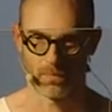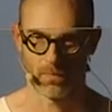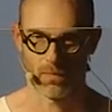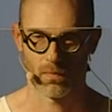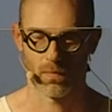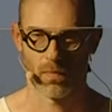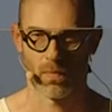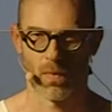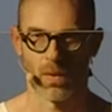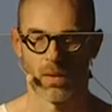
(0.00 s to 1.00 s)

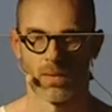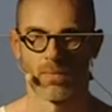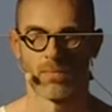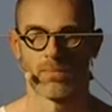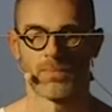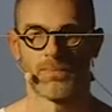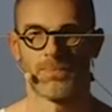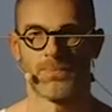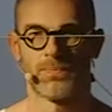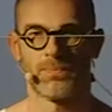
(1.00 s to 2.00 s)

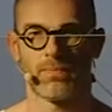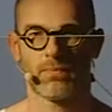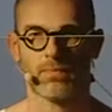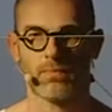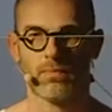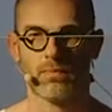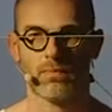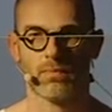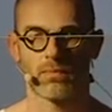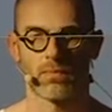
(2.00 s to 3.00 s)

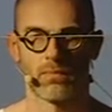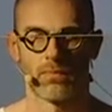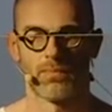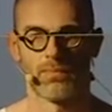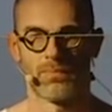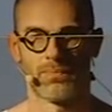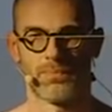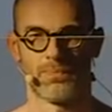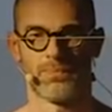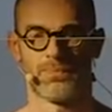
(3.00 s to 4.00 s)

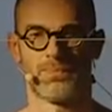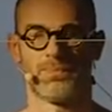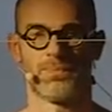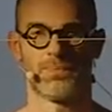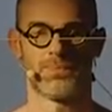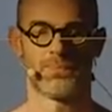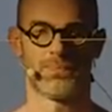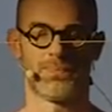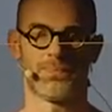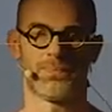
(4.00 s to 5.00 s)

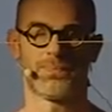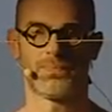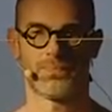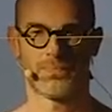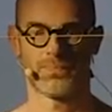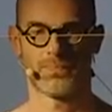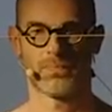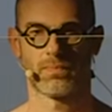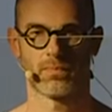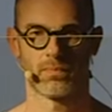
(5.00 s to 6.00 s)

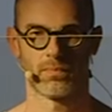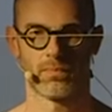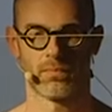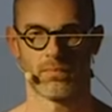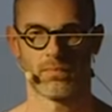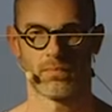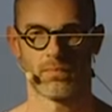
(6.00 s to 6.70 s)
(no one is talking)